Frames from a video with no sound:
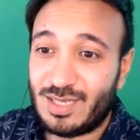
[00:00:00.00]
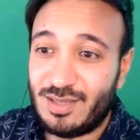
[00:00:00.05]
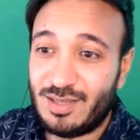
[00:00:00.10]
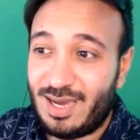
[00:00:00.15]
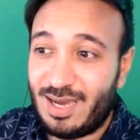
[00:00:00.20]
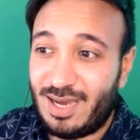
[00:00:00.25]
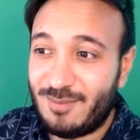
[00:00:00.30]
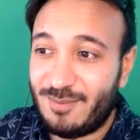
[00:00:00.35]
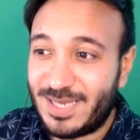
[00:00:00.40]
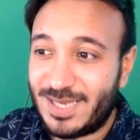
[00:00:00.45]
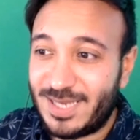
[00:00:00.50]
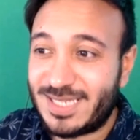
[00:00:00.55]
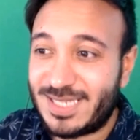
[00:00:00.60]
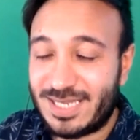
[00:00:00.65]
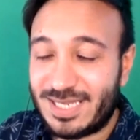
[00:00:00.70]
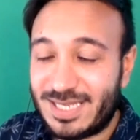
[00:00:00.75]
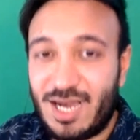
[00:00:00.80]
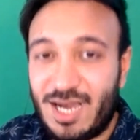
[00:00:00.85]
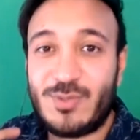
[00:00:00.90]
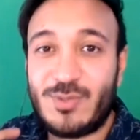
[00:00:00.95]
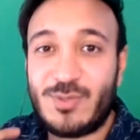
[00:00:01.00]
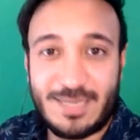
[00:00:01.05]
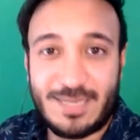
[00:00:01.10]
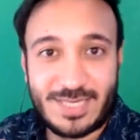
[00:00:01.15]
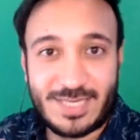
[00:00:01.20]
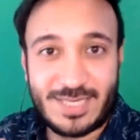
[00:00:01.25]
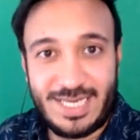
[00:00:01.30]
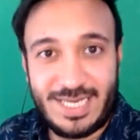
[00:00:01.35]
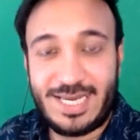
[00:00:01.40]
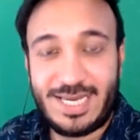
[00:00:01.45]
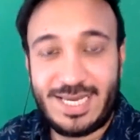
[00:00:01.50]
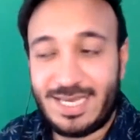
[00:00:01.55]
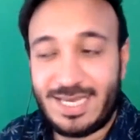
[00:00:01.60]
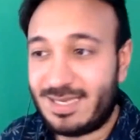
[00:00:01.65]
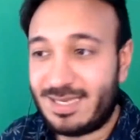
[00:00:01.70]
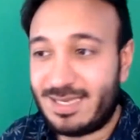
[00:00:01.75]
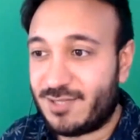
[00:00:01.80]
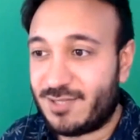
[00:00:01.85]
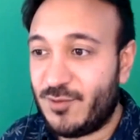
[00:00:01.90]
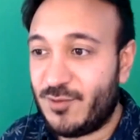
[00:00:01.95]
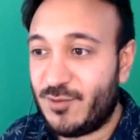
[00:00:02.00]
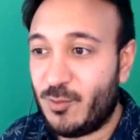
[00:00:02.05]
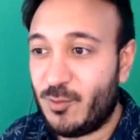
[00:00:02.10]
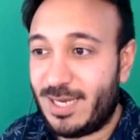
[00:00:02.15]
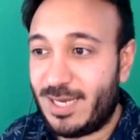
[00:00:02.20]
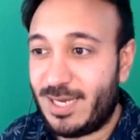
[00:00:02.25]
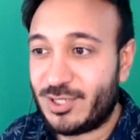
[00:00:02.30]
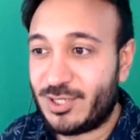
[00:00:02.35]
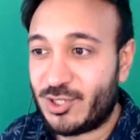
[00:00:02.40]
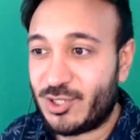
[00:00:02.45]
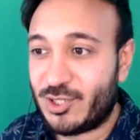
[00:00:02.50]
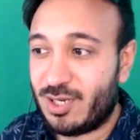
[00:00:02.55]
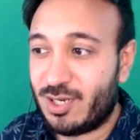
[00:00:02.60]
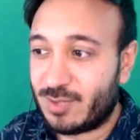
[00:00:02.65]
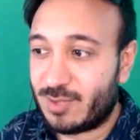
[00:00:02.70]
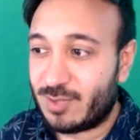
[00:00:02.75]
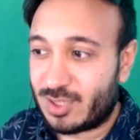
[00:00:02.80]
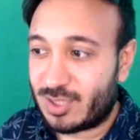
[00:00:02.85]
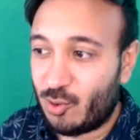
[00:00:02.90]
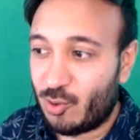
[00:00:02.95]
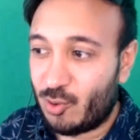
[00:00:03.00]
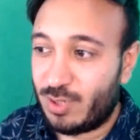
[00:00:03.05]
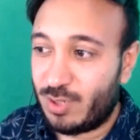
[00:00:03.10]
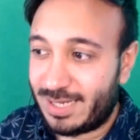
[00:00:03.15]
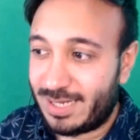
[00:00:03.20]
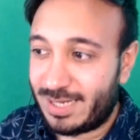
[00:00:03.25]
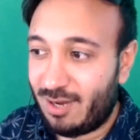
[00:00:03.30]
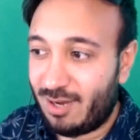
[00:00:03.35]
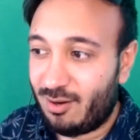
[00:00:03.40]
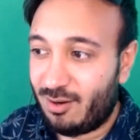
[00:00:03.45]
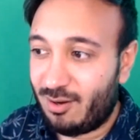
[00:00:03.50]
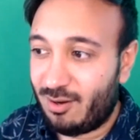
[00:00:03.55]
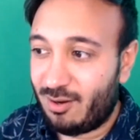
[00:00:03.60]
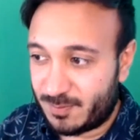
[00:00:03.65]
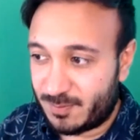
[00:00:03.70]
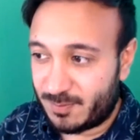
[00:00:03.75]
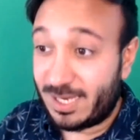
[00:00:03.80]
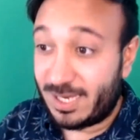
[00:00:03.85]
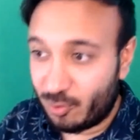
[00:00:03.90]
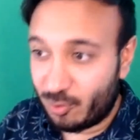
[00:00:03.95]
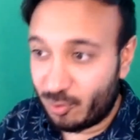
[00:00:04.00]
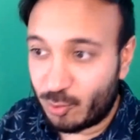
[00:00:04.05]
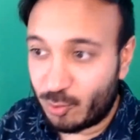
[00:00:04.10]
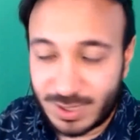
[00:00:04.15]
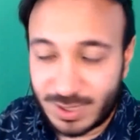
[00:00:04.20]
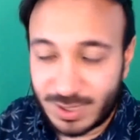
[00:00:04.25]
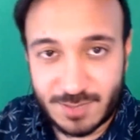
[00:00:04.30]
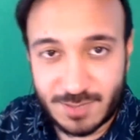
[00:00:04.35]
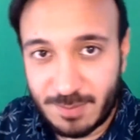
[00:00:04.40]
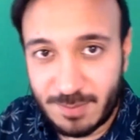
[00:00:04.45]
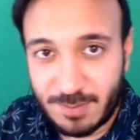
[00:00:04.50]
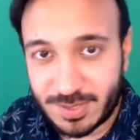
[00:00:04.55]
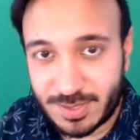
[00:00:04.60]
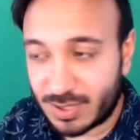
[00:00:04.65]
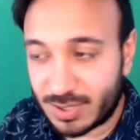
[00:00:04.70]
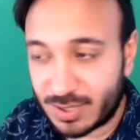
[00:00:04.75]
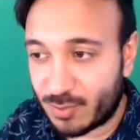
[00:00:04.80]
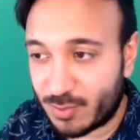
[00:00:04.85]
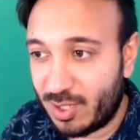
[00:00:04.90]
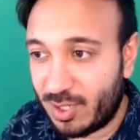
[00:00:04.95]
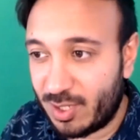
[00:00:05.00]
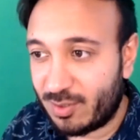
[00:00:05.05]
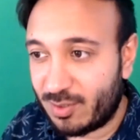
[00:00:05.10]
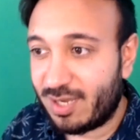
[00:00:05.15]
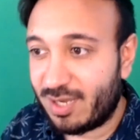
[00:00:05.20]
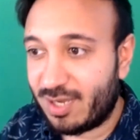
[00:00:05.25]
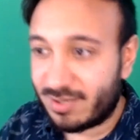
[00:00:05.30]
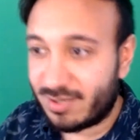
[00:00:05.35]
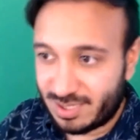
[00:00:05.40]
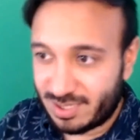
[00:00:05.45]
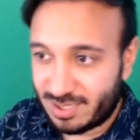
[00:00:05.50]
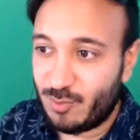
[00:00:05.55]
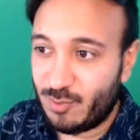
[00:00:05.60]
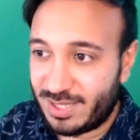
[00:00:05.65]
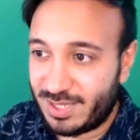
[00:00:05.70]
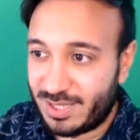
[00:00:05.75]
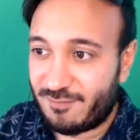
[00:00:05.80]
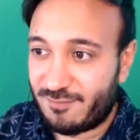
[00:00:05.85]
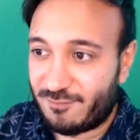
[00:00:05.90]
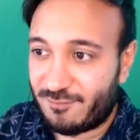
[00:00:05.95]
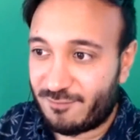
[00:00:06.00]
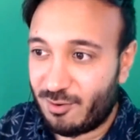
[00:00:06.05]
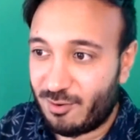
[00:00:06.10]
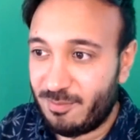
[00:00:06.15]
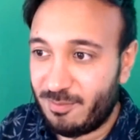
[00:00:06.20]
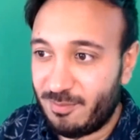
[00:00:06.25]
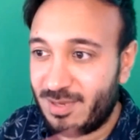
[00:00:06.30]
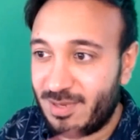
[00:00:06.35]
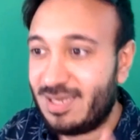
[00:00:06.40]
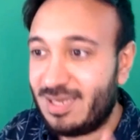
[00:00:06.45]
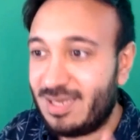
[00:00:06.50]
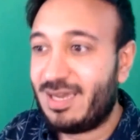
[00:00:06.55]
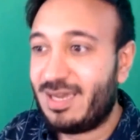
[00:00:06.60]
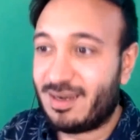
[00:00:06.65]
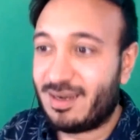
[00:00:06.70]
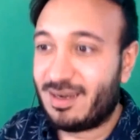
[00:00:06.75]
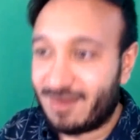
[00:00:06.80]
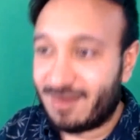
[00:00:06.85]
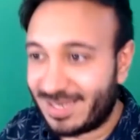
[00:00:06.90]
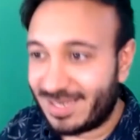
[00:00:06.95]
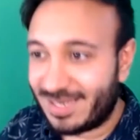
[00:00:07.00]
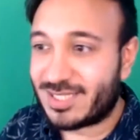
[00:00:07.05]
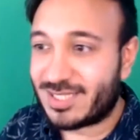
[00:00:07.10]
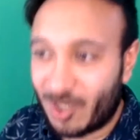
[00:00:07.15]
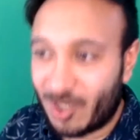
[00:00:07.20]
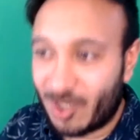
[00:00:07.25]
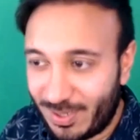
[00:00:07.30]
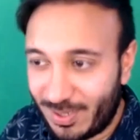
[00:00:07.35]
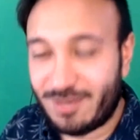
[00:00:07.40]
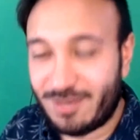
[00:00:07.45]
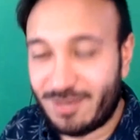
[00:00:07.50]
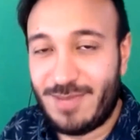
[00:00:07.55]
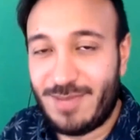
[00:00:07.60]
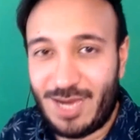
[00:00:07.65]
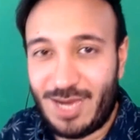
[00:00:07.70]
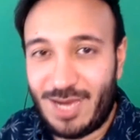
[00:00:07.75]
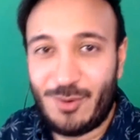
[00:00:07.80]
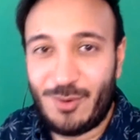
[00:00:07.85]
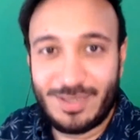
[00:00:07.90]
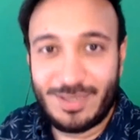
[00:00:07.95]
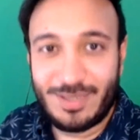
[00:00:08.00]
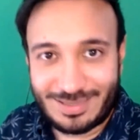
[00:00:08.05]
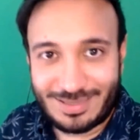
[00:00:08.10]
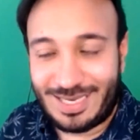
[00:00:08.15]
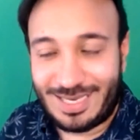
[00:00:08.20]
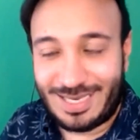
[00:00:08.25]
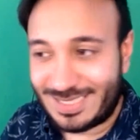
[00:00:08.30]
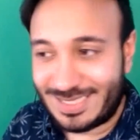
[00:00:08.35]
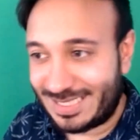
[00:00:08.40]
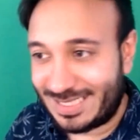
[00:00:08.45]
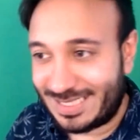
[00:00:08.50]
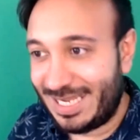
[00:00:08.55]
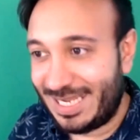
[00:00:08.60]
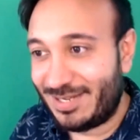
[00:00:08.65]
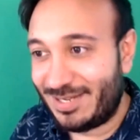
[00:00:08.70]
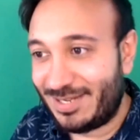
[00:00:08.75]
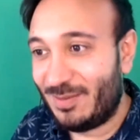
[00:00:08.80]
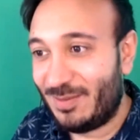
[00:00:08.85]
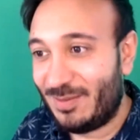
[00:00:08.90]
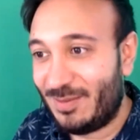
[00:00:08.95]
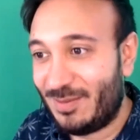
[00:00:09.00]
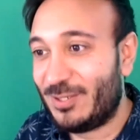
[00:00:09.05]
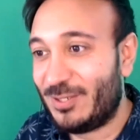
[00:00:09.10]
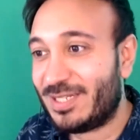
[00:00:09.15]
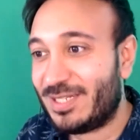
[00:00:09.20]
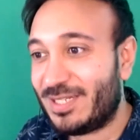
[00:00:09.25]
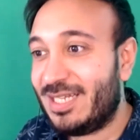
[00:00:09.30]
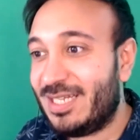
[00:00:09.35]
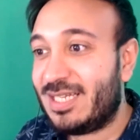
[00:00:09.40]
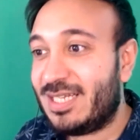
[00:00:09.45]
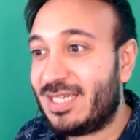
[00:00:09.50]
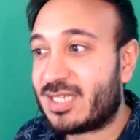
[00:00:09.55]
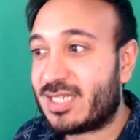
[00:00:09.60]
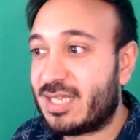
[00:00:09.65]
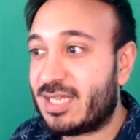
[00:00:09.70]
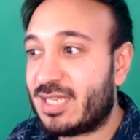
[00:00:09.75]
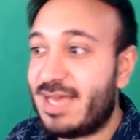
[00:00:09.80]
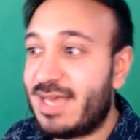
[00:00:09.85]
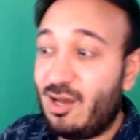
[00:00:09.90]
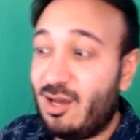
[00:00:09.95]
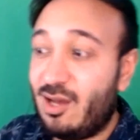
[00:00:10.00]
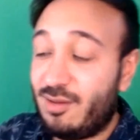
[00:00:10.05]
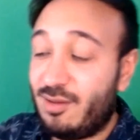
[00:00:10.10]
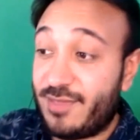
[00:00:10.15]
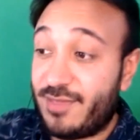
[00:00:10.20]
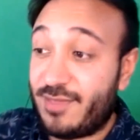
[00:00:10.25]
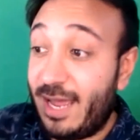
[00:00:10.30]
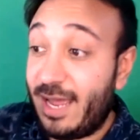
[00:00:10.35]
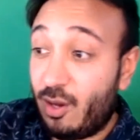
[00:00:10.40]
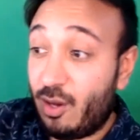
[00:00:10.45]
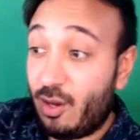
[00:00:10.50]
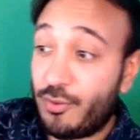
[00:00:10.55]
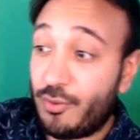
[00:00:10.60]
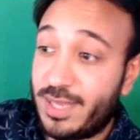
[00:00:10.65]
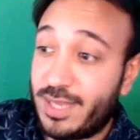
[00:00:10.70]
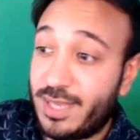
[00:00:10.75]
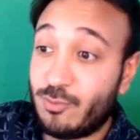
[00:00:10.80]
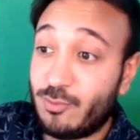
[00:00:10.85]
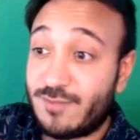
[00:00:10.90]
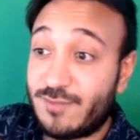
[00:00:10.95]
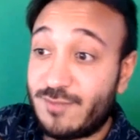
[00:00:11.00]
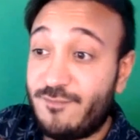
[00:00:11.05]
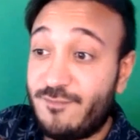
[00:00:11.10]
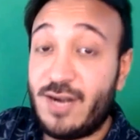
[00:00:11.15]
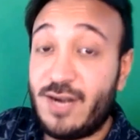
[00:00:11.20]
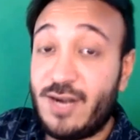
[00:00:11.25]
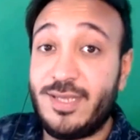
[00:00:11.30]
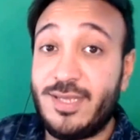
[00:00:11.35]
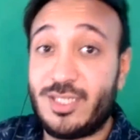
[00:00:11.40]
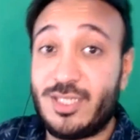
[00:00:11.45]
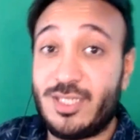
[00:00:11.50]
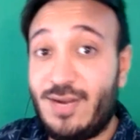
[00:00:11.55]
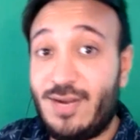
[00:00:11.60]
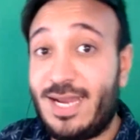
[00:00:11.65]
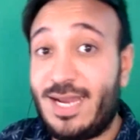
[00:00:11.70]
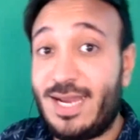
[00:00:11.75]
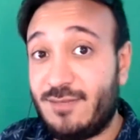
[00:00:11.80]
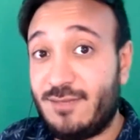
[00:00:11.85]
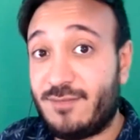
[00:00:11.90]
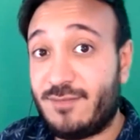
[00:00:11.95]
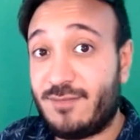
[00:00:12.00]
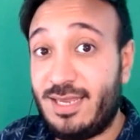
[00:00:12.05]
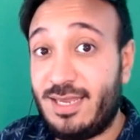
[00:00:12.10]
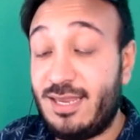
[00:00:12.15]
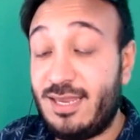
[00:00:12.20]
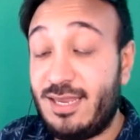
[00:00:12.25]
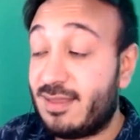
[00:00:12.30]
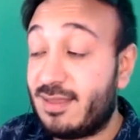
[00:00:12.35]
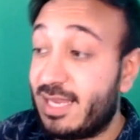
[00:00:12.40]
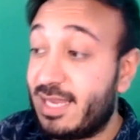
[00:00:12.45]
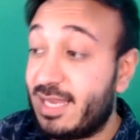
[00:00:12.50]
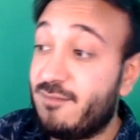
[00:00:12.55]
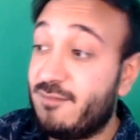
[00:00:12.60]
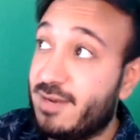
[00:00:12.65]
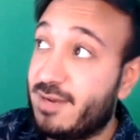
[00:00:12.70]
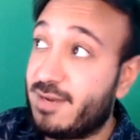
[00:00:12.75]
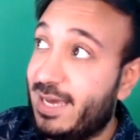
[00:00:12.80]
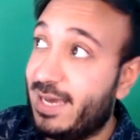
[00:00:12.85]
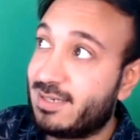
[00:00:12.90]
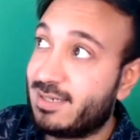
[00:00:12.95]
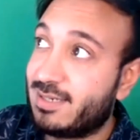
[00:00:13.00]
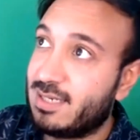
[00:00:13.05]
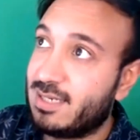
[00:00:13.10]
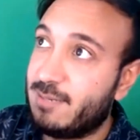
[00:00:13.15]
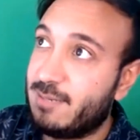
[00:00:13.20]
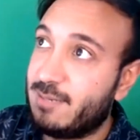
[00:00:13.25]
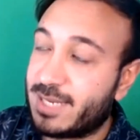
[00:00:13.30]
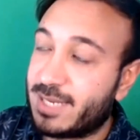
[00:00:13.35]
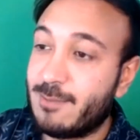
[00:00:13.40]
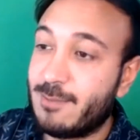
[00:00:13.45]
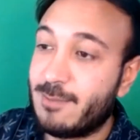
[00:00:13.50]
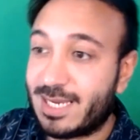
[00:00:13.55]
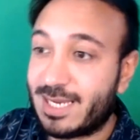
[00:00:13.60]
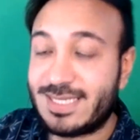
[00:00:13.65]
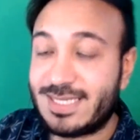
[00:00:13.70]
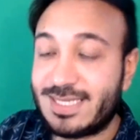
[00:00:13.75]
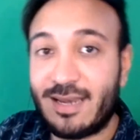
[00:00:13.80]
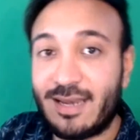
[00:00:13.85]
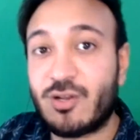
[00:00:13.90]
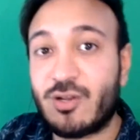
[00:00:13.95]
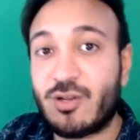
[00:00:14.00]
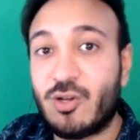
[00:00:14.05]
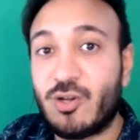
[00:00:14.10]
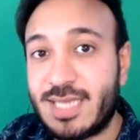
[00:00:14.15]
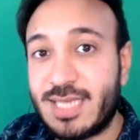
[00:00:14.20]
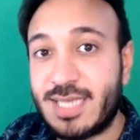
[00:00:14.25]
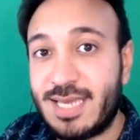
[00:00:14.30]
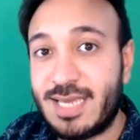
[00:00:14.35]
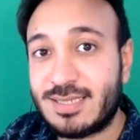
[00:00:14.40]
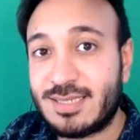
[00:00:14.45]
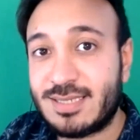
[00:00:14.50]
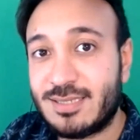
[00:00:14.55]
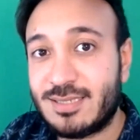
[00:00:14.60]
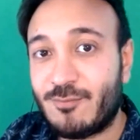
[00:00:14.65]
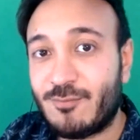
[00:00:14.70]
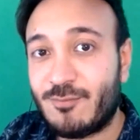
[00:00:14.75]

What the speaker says: I was emceeing it as the football manager, and I was calling out, I was picking on audience members as well, and like asking them where they're from, and like insulting them how a classic stand-up would. So that whole thing was very interactive. They even had, it became like a talent contest.